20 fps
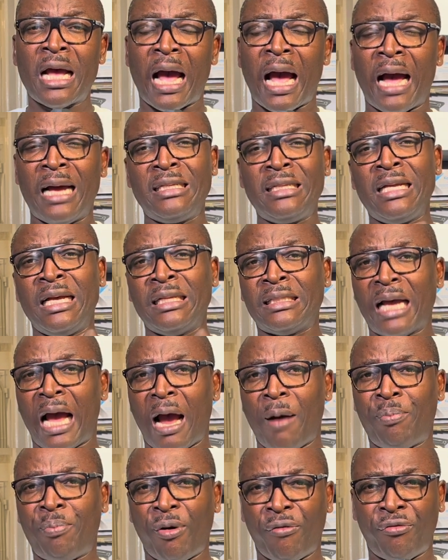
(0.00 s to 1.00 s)
and the entire
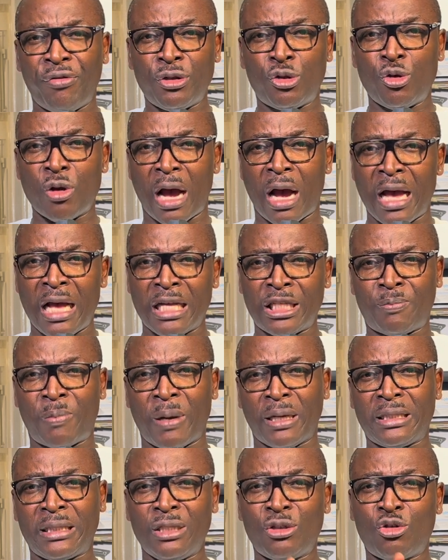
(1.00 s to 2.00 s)
profit you are
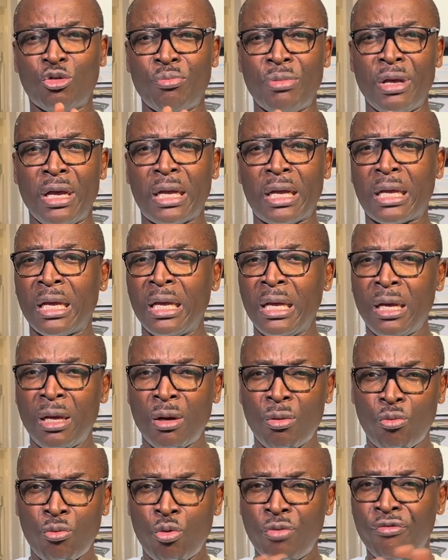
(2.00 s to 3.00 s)
expecting to make
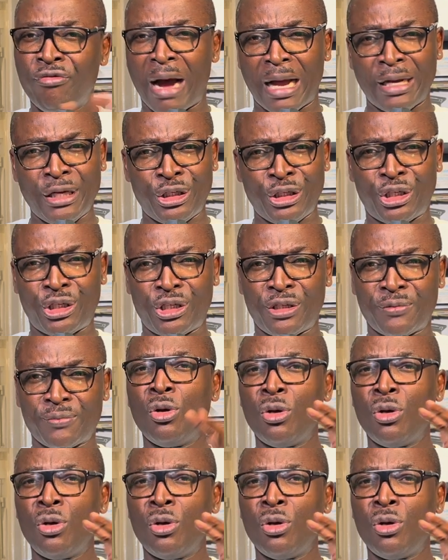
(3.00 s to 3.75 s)
will vanish.